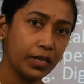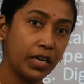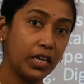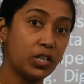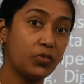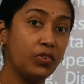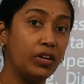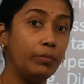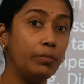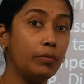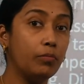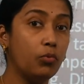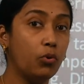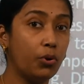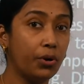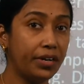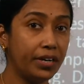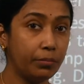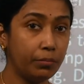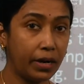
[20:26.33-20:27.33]
it will be
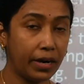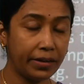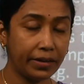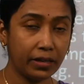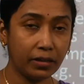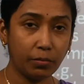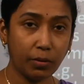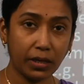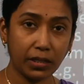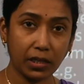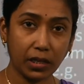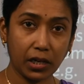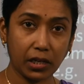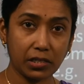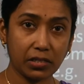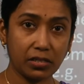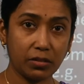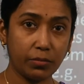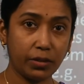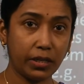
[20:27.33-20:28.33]
more demanded by the
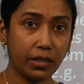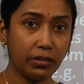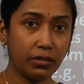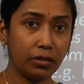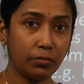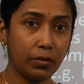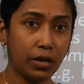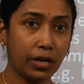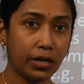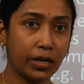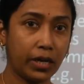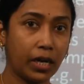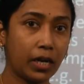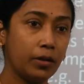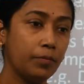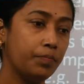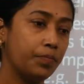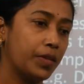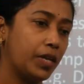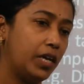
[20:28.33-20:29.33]
customer in the market,
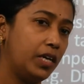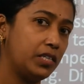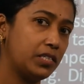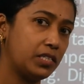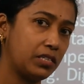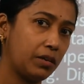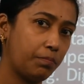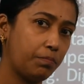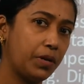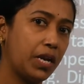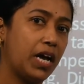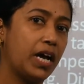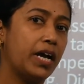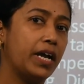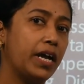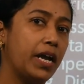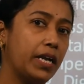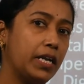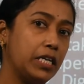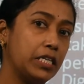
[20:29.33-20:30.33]
his supply
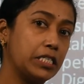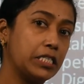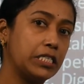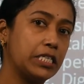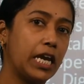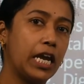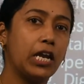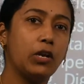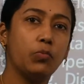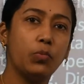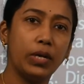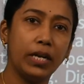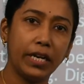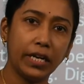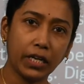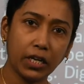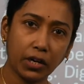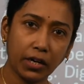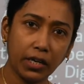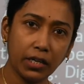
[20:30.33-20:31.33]
and his sale will
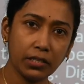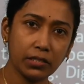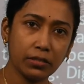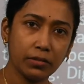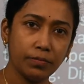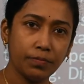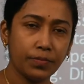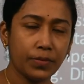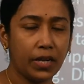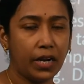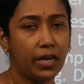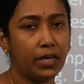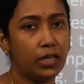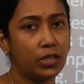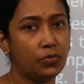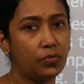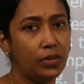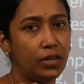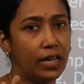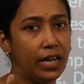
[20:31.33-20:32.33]
increase, and
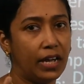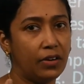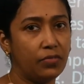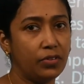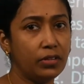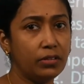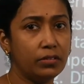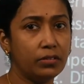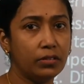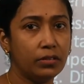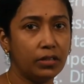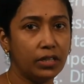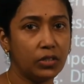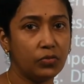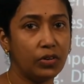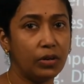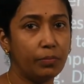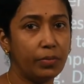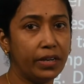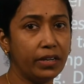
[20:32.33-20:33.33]
it
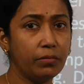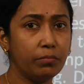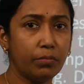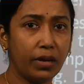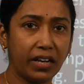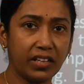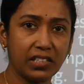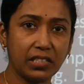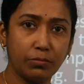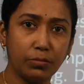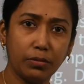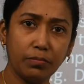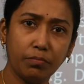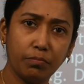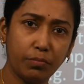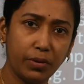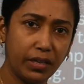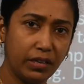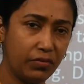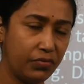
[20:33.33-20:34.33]
will bring
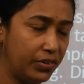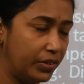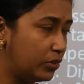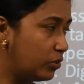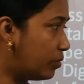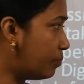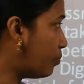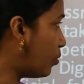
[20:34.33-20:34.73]
maximum benefit or